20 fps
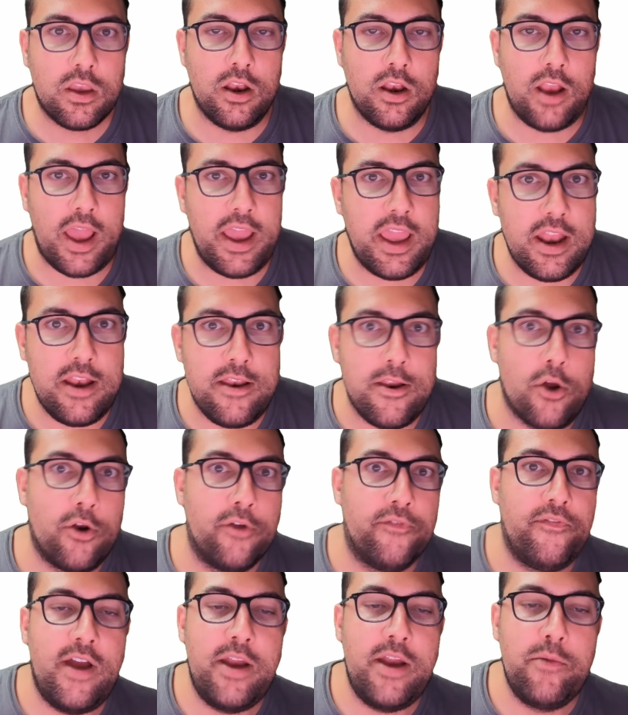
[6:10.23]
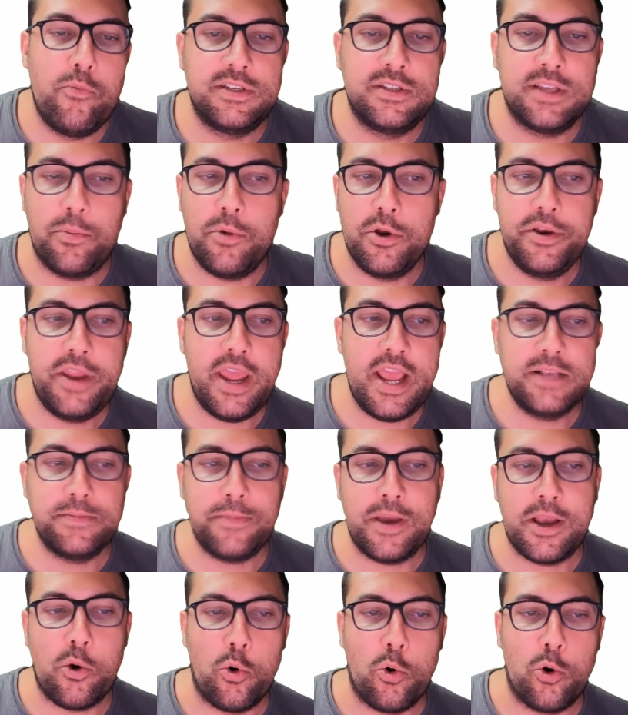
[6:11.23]
Can I get notified when someone takes
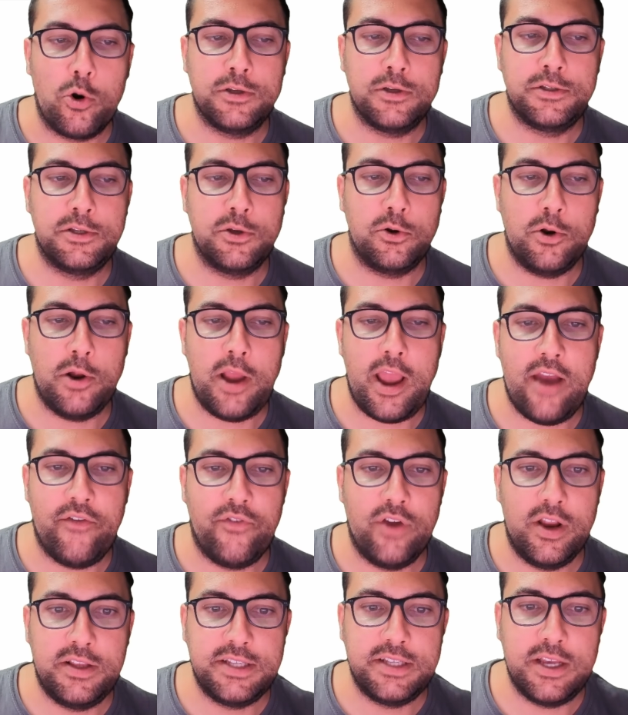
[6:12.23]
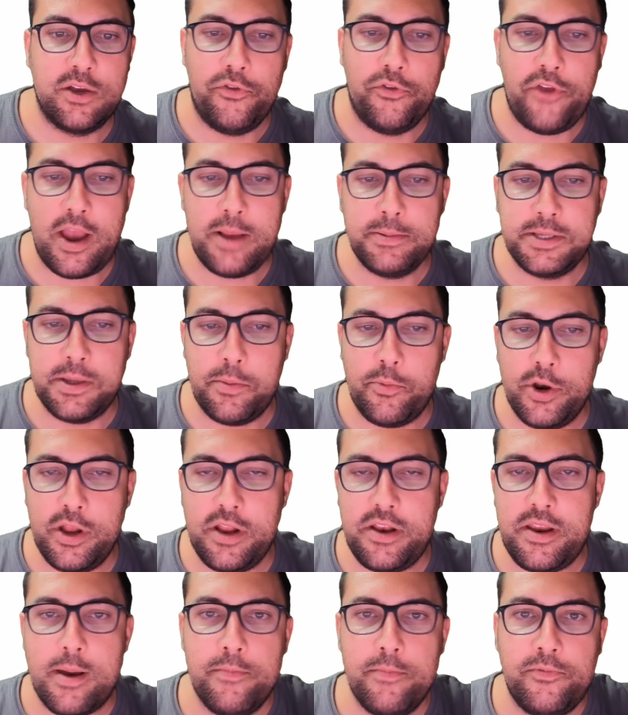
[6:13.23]
my course or every single time someone
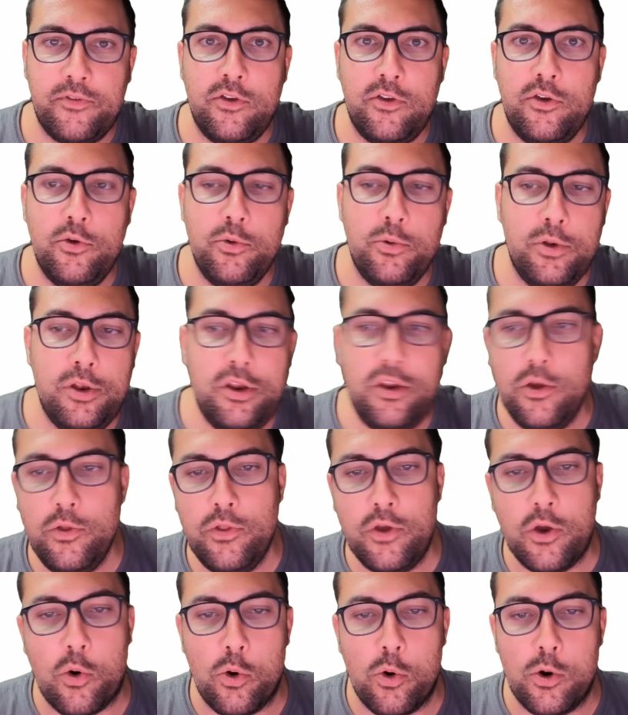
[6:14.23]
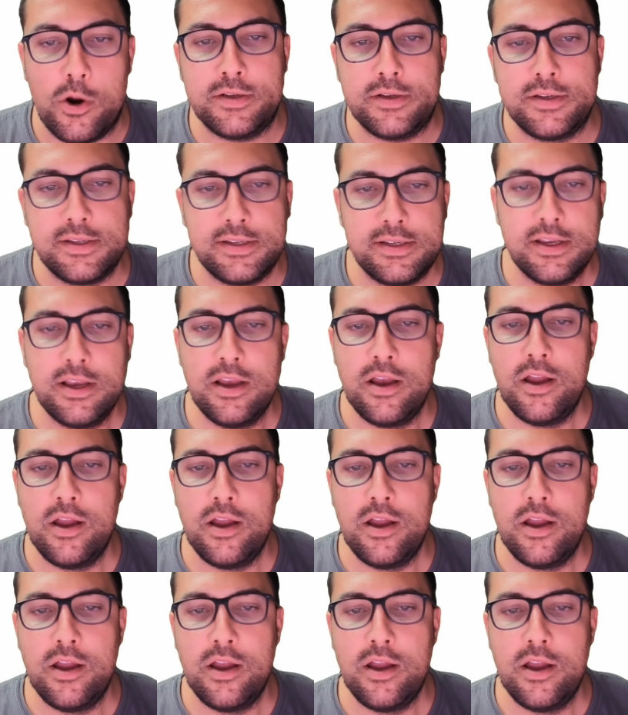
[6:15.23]
attempts to do the course?